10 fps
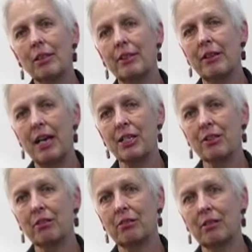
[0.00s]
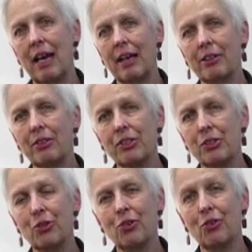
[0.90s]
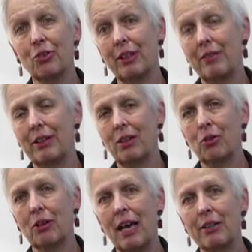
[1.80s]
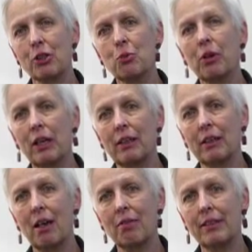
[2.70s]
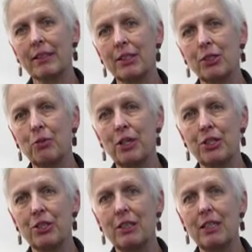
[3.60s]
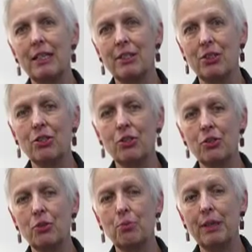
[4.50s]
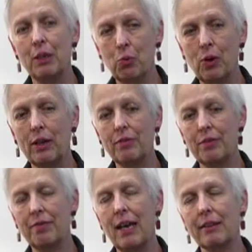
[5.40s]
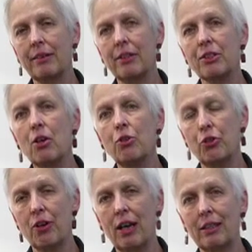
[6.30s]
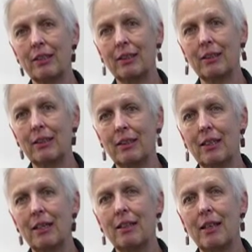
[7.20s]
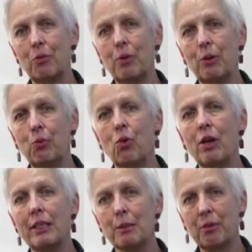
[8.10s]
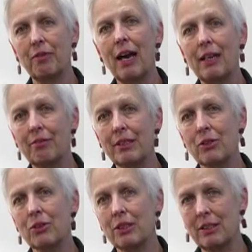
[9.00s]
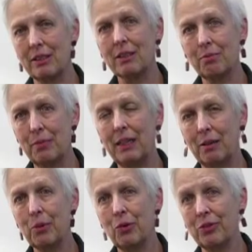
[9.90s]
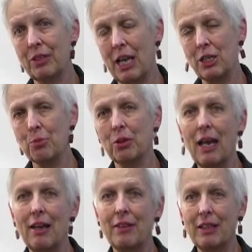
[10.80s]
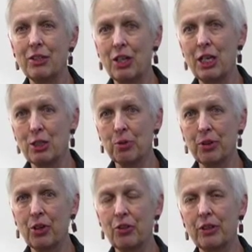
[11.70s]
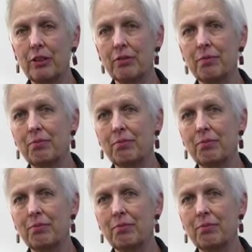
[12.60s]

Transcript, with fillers: international actors or, or, even local actors working in a conflict situation, need to be aware of the fact that there's no neutrality that when one is providing resources, meaning both the tangible and the intangible, the curative